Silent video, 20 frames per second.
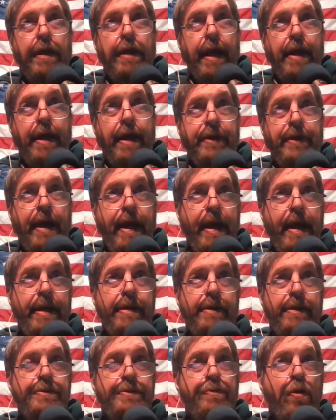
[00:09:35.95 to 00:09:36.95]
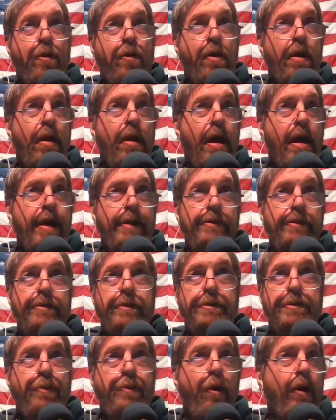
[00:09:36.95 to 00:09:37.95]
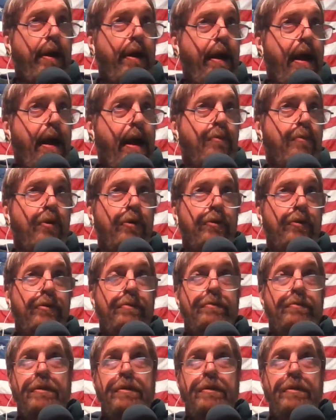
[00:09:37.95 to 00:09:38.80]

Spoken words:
as I added smart lights, smart cameras,